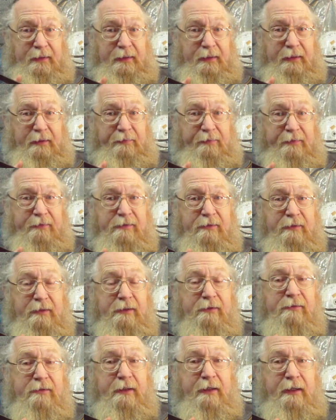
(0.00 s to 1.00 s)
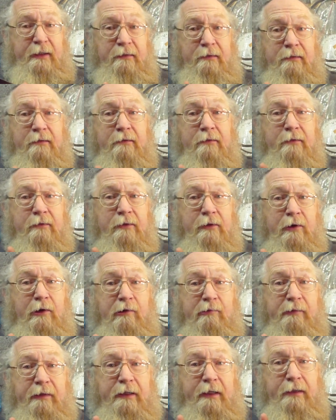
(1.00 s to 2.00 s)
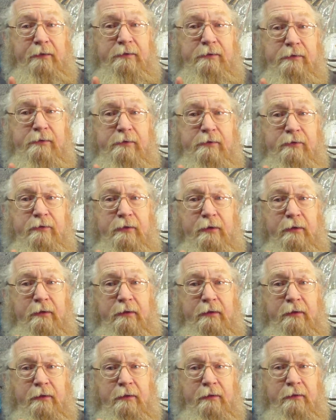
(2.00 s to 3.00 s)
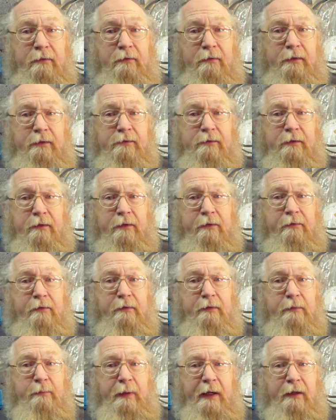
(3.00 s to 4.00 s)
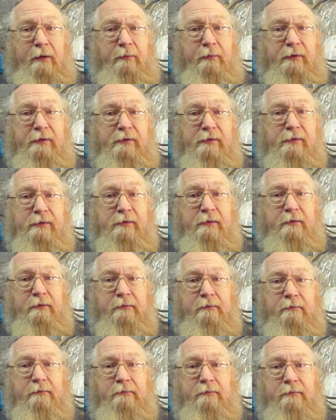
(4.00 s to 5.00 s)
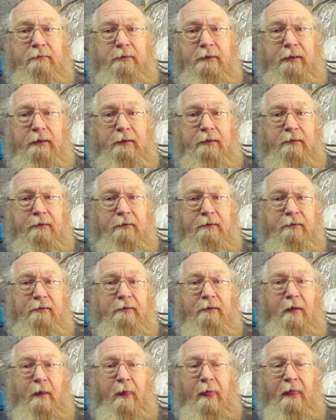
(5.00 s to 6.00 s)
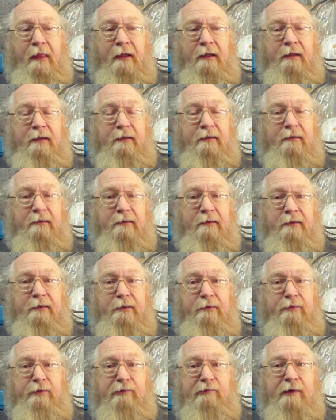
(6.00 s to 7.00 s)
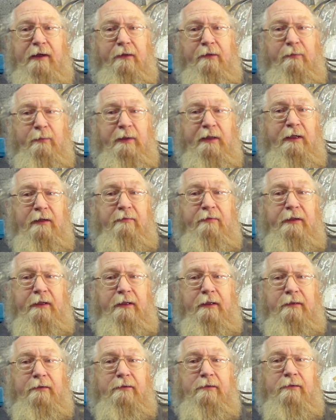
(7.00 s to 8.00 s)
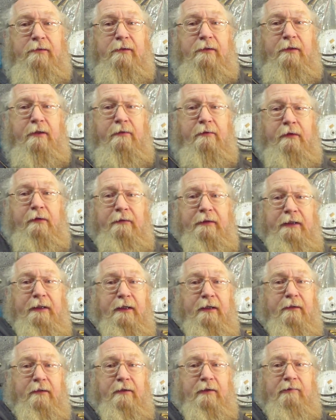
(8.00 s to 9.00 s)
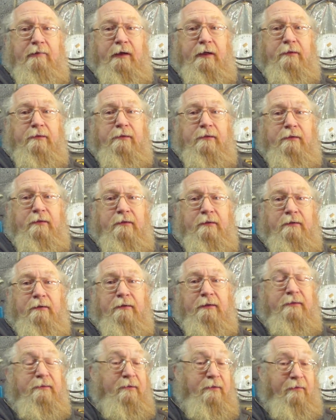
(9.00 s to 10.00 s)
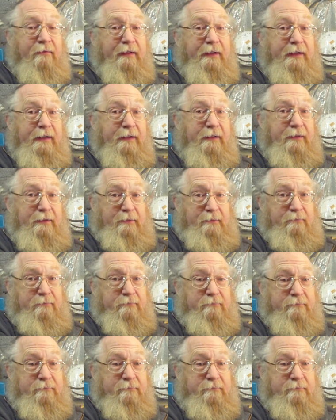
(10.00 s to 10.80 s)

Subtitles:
If this digs in or it catches the chuck, it's going to throw it backwards. Yeah. And if you're out the way of it, it's just going to throw it in that direction. It's not going to hit you.